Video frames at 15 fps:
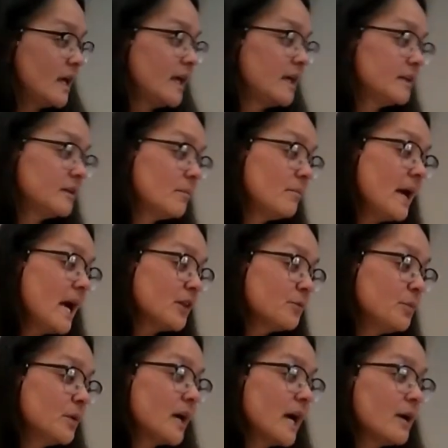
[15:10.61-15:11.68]
And the
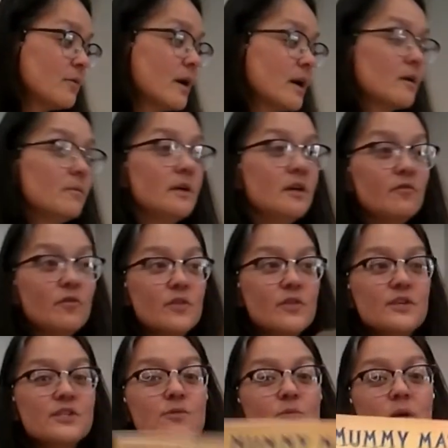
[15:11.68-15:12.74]
math book I recommend for
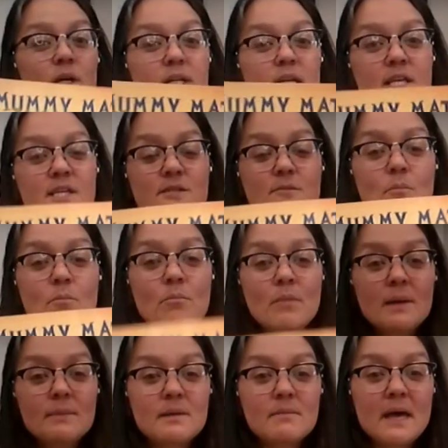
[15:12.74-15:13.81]
this one is
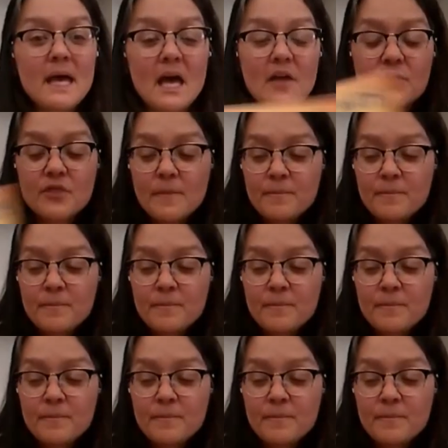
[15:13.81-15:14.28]
Mummy Math.